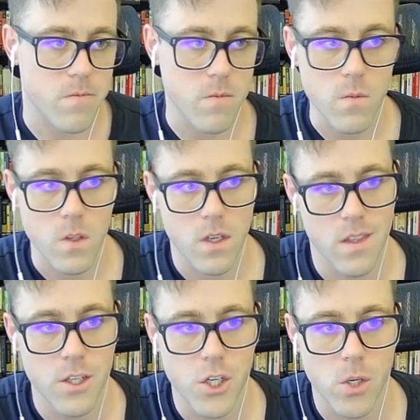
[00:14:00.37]
and this
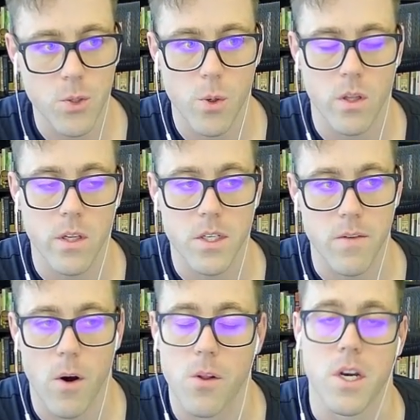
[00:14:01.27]
shows you a list of
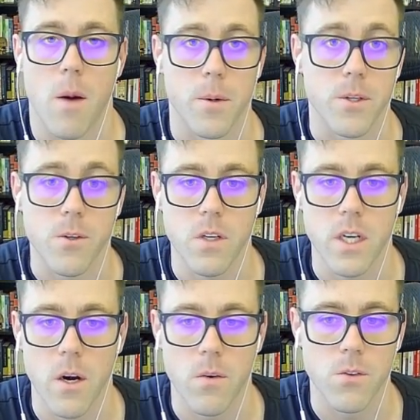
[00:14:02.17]
all the opportunity
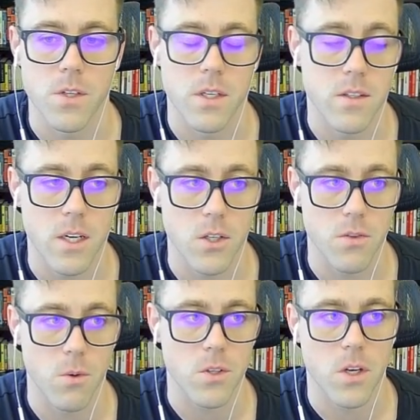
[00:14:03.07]
owners in
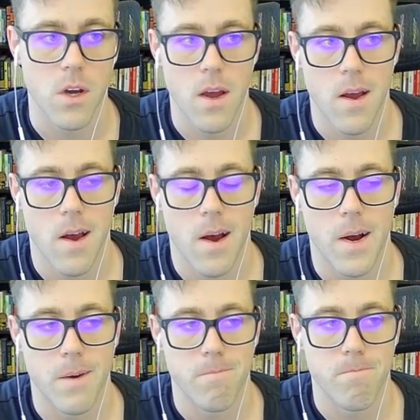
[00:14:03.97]
Salesforce.
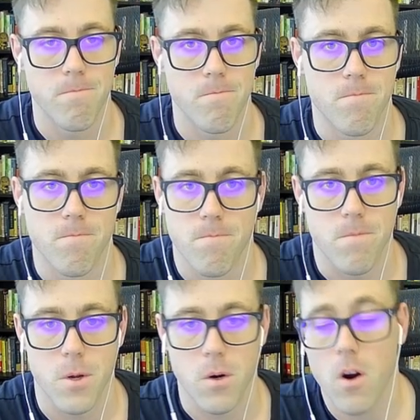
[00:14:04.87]
Um,
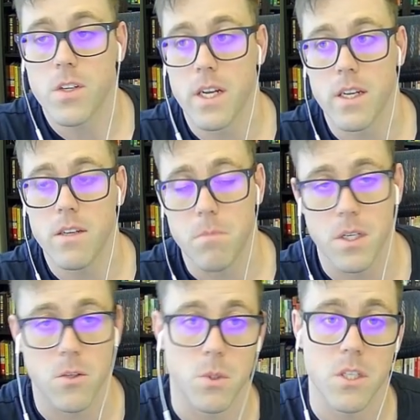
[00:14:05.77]
there aren't any because
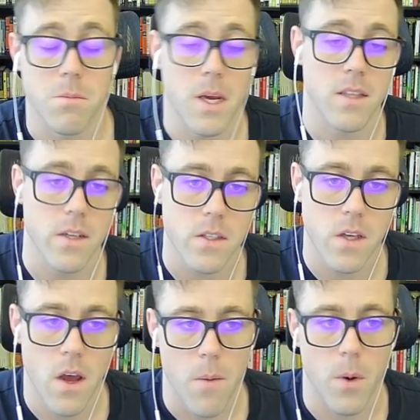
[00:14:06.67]
we just made this,
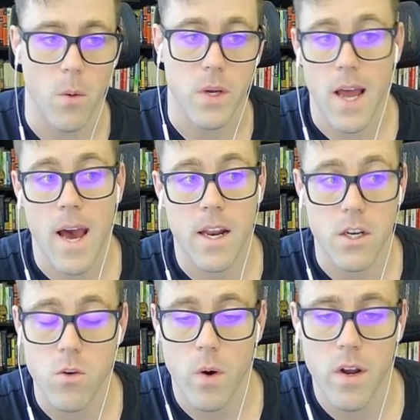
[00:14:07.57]
but we can add a new
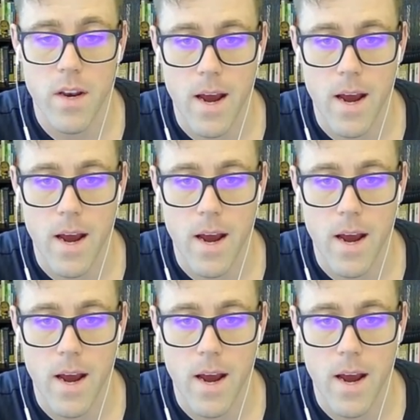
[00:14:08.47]
one now.